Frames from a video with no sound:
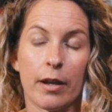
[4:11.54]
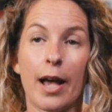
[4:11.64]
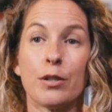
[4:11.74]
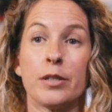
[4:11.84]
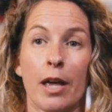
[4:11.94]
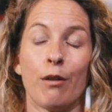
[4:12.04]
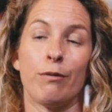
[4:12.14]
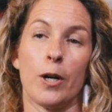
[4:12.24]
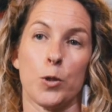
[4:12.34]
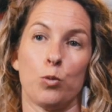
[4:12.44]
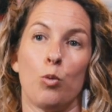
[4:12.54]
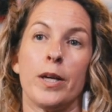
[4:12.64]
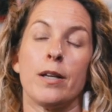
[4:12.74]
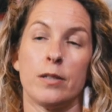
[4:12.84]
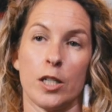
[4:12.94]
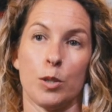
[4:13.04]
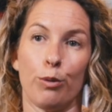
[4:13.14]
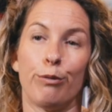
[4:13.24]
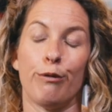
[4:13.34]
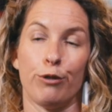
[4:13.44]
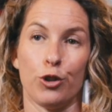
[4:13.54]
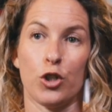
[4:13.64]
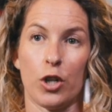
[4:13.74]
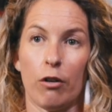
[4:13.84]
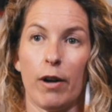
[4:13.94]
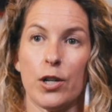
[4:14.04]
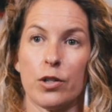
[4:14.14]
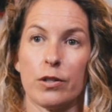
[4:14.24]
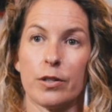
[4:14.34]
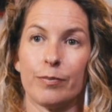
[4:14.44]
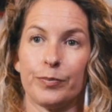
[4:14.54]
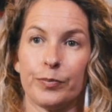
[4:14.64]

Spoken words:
that our sound files will be accessible for future generations.